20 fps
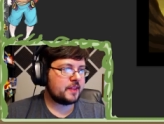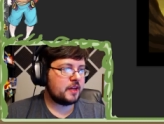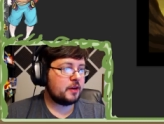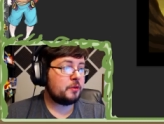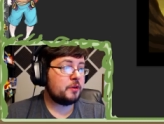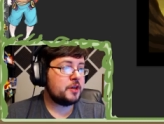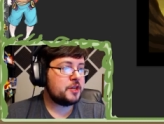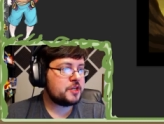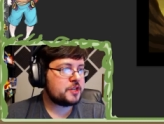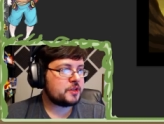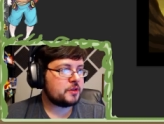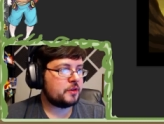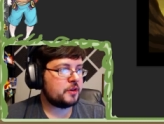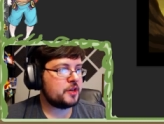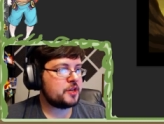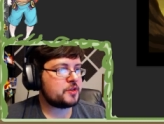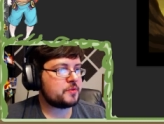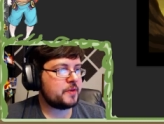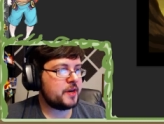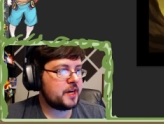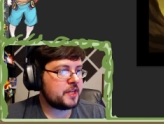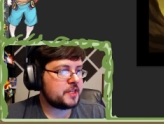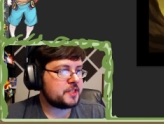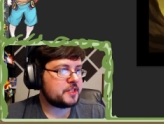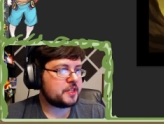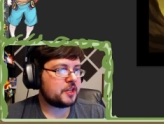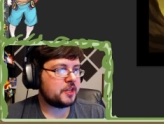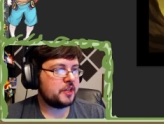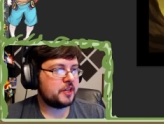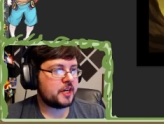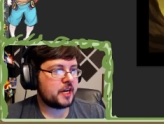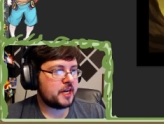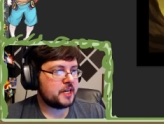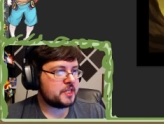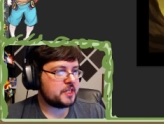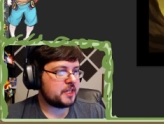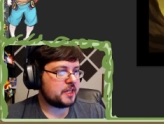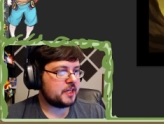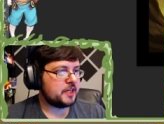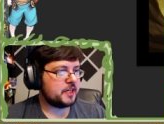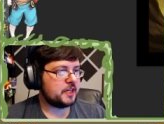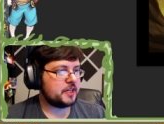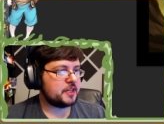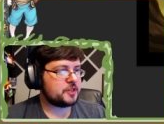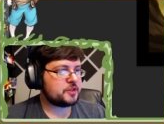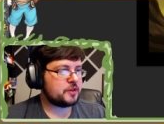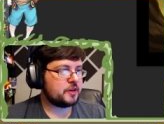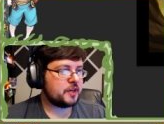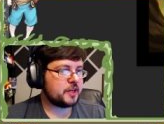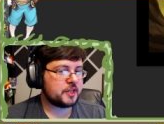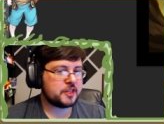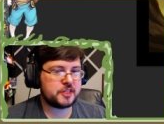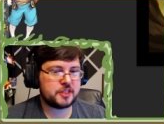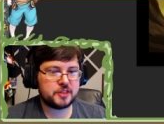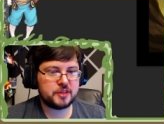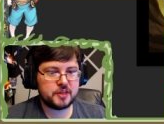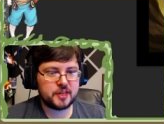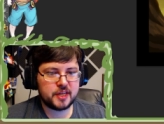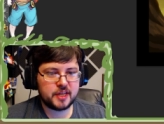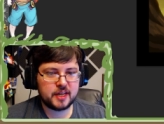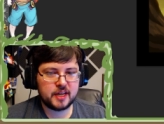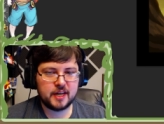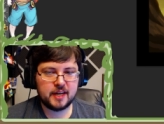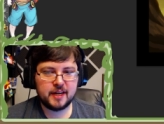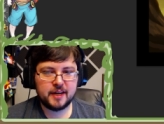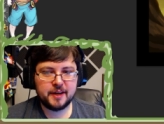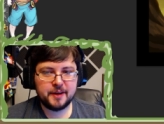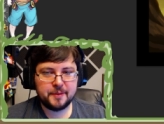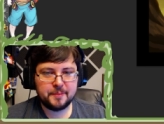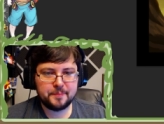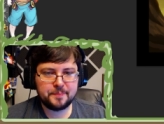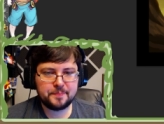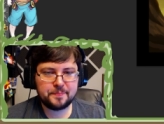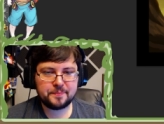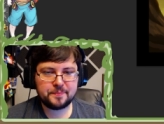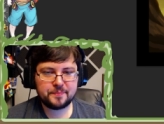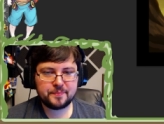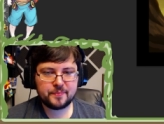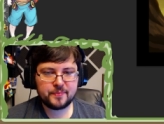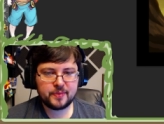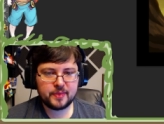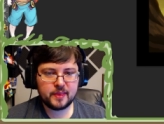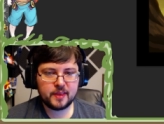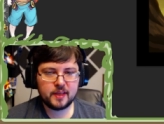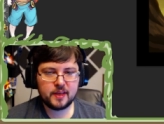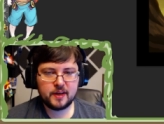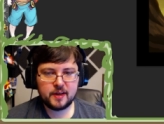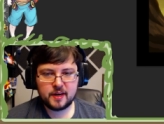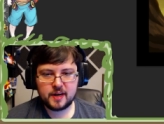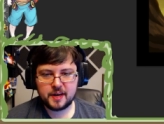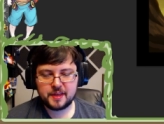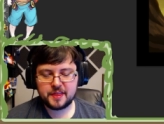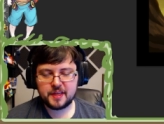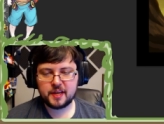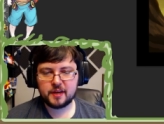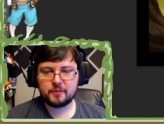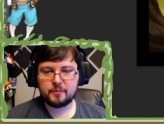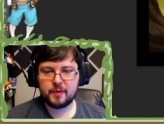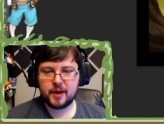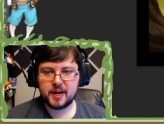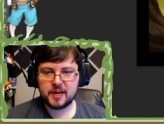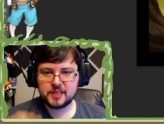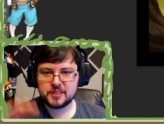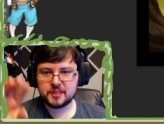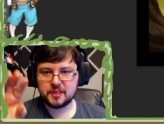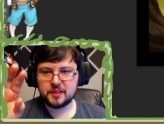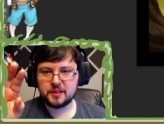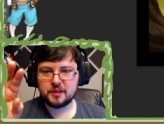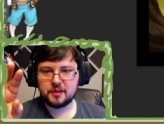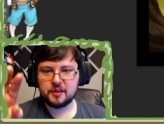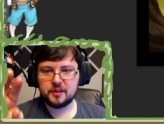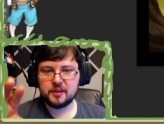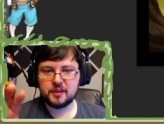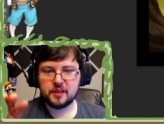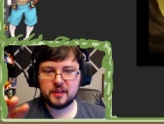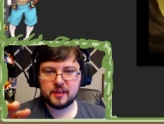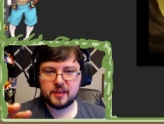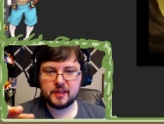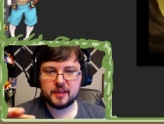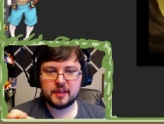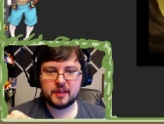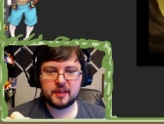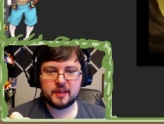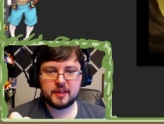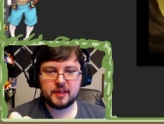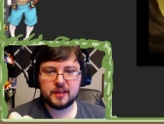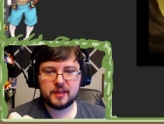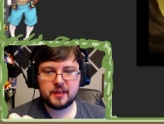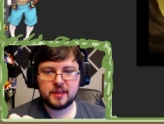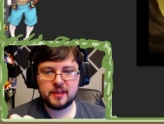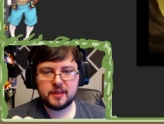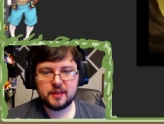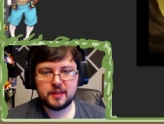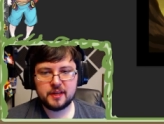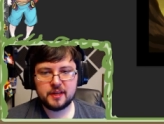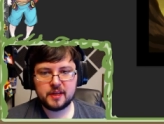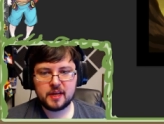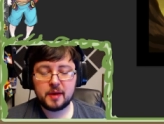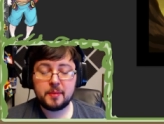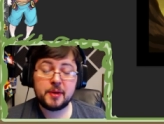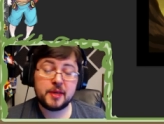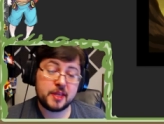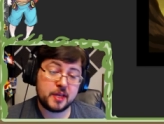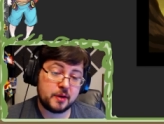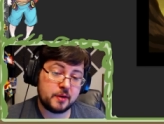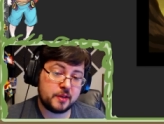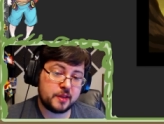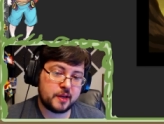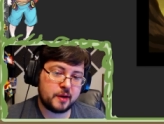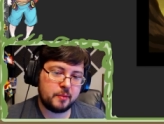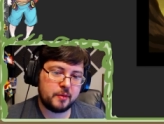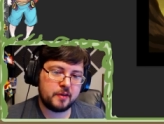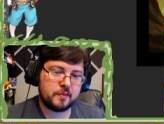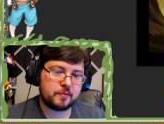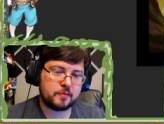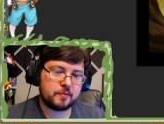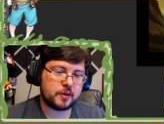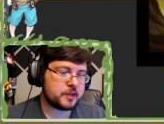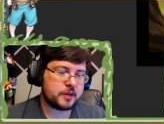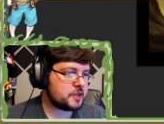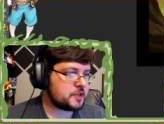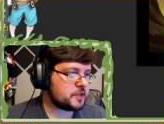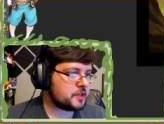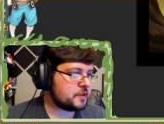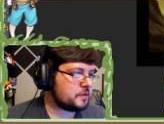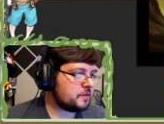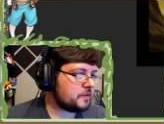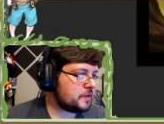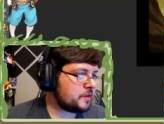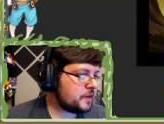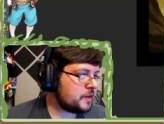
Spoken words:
Orange red is a good idea, a drawing student. I think red is a little, I mean that would have worked too.